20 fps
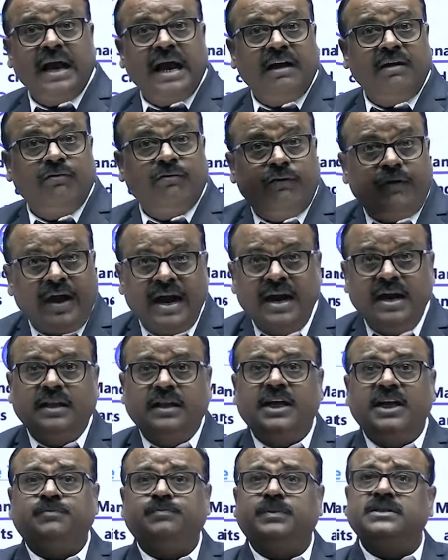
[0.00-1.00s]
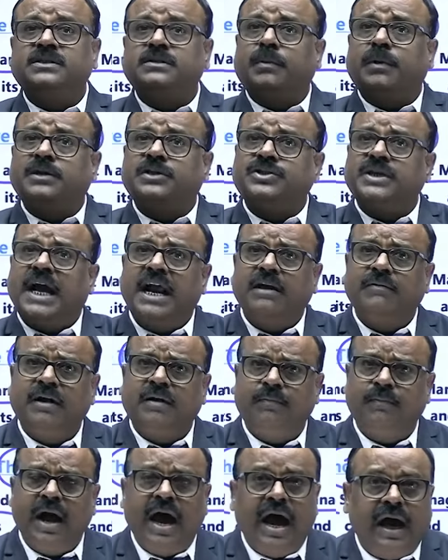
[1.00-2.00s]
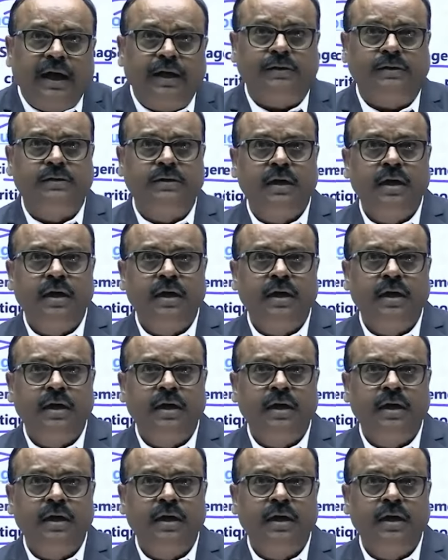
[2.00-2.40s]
and when these principles shall be applied,